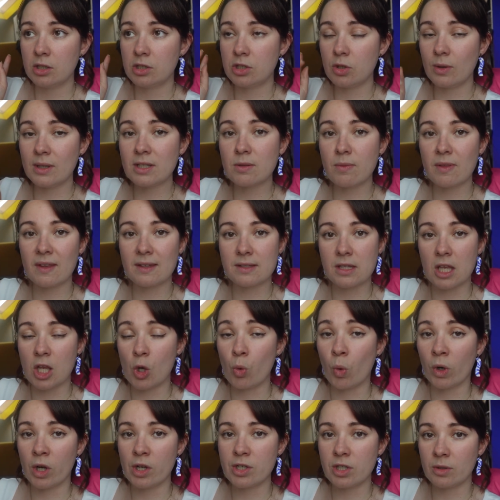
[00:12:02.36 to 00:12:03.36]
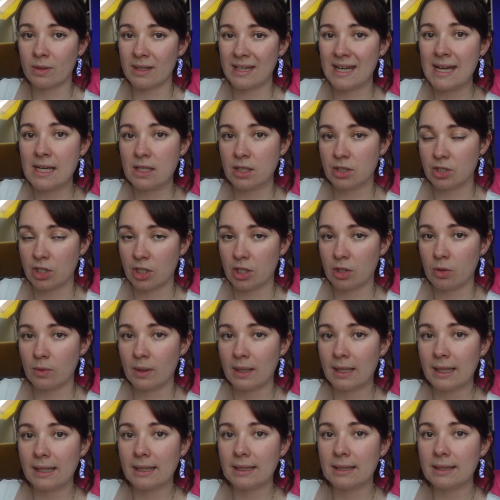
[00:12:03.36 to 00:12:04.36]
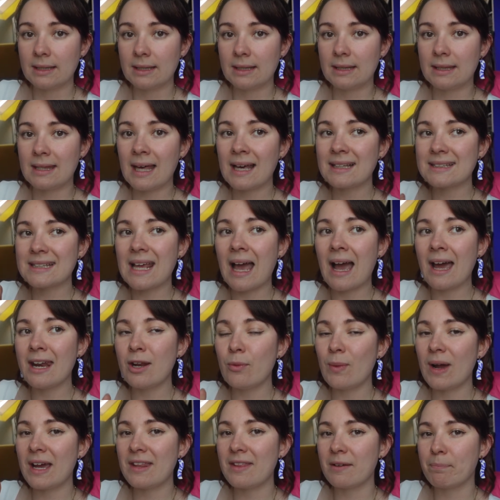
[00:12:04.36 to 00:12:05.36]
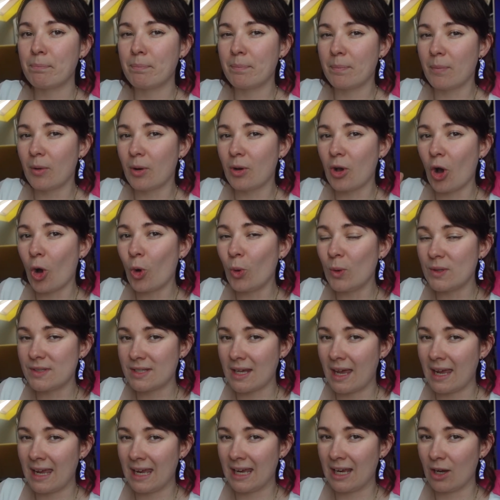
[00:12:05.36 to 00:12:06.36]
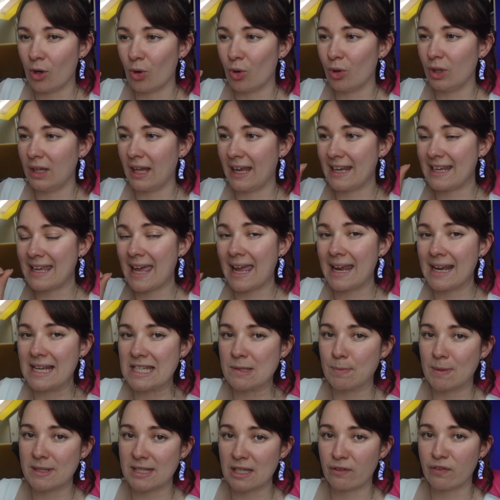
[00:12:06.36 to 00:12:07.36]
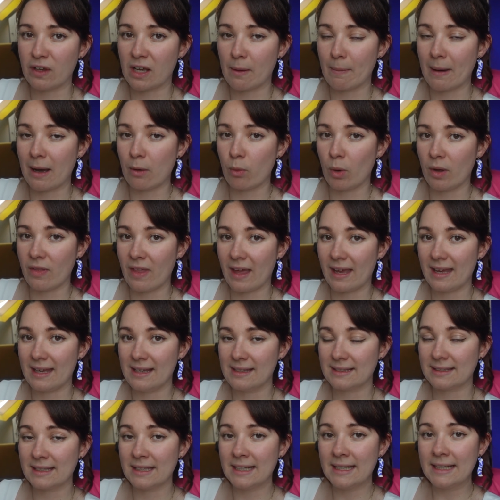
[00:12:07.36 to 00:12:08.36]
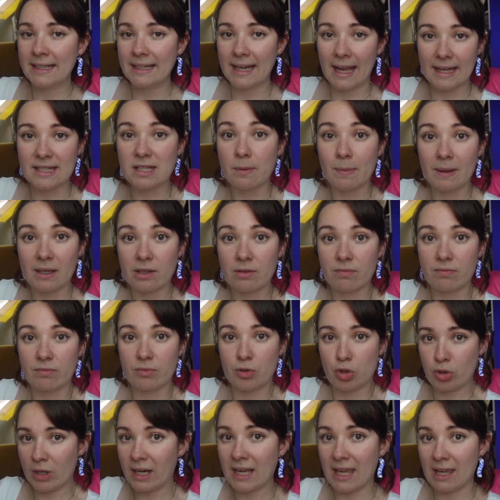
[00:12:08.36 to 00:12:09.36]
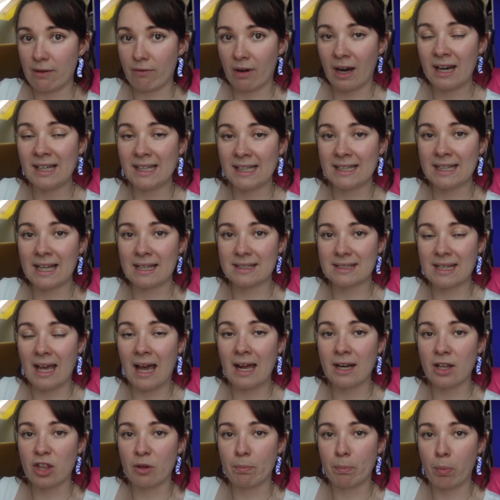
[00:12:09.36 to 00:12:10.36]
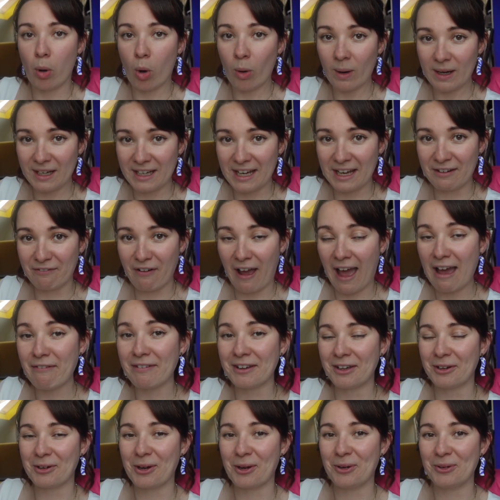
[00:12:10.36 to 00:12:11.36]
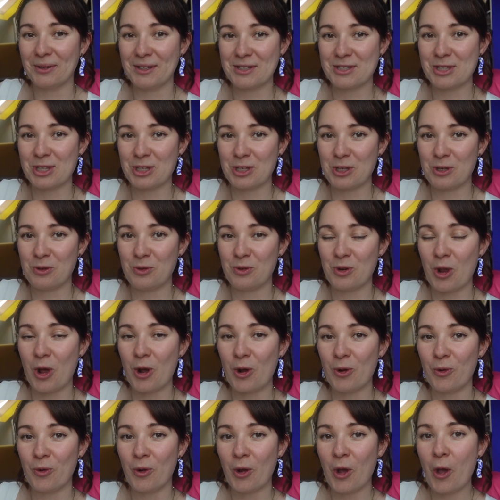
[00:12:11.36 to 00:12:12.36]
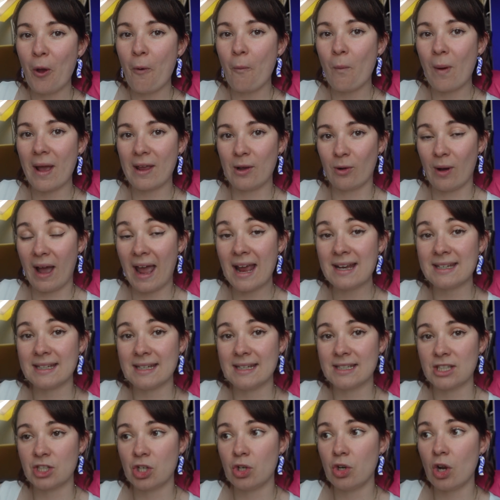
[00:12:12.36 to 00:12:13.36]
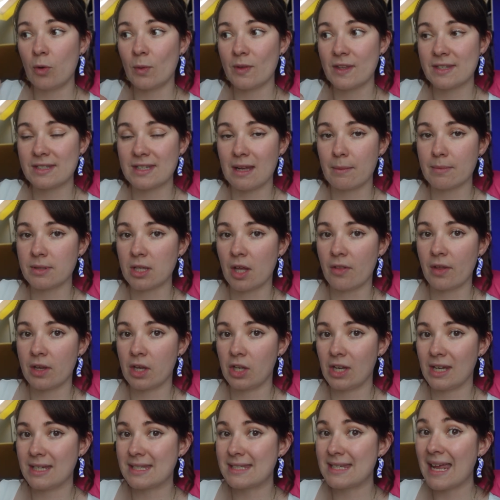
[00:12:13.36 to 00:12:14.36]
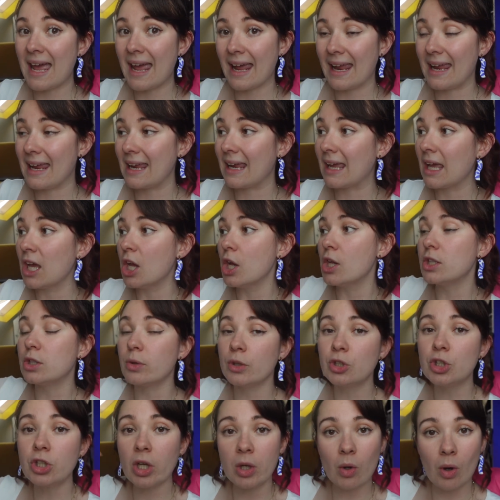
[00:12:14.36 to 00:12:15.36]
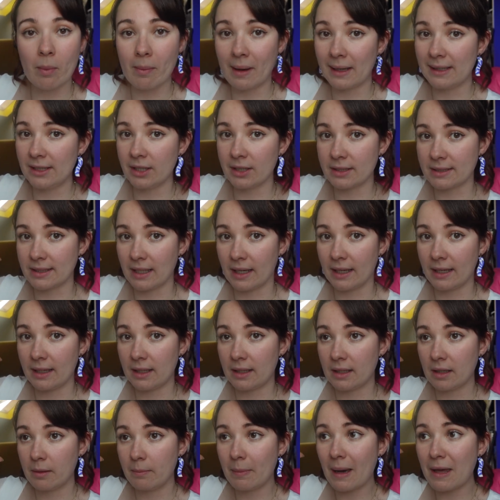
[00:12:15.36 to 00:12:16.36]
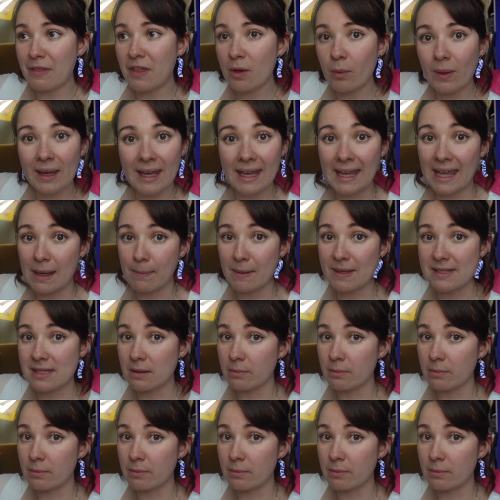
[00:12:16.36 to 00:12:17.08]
doing some things that you want to do and need to do, that's kind of where the goal setting or like getting specific about what that is gets a bit tricky, right? Like that's kind of the point of having a goal, is that you know where you're headed and you know what the steps are that you need to take. So I'll show you what mine looks like, but I think we can keep it